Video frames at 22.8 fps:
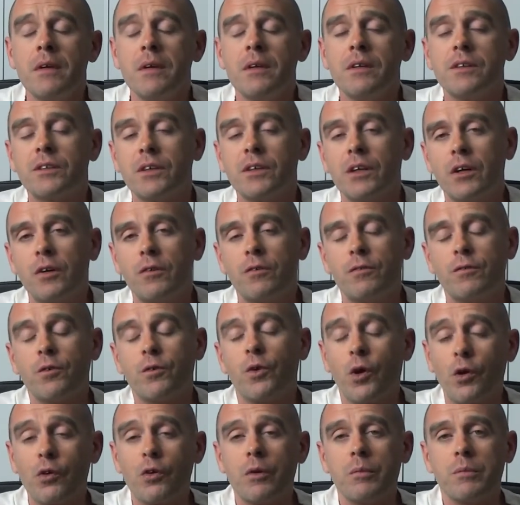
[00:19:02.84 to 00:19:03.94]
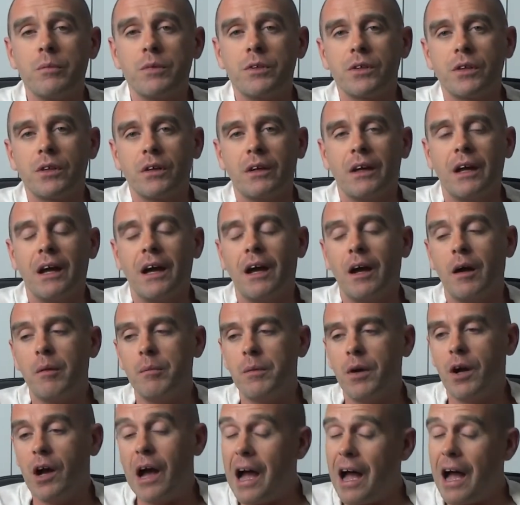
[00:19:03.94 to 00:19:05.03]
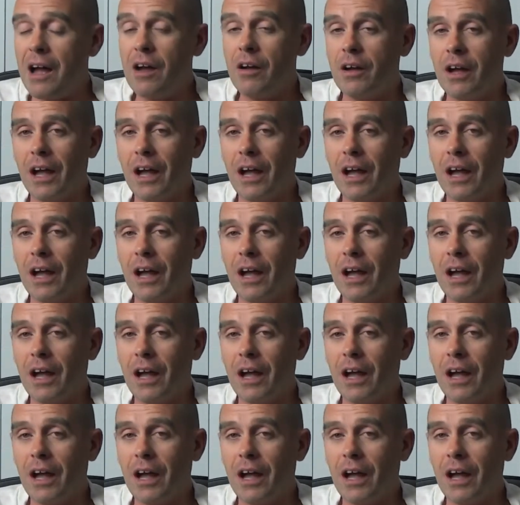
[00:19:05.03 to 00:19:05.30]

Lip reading: So forums are